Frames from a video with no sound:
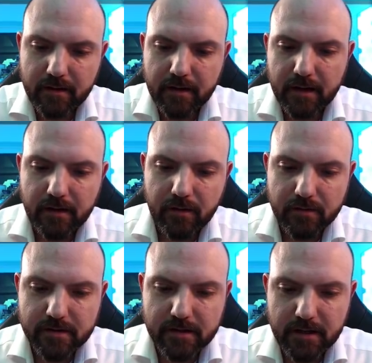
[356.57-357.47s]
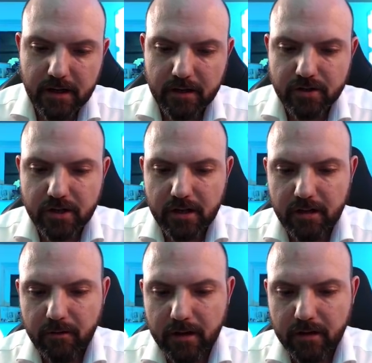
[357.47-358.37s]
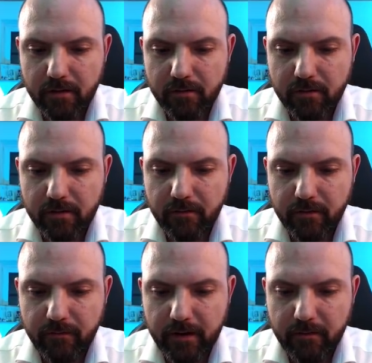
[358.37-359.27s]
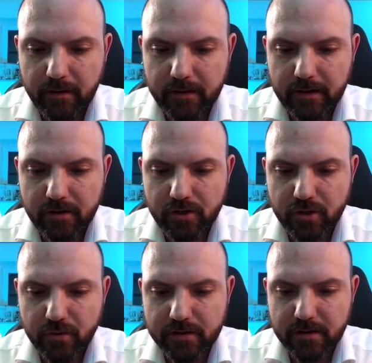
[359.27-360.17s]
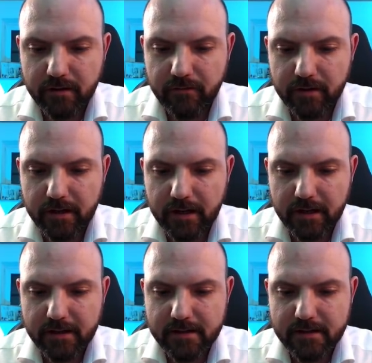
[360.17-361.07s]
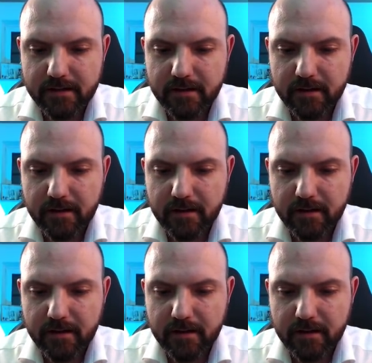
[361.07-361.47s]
then you see actually when I go to a different favorite that it shows the different lines.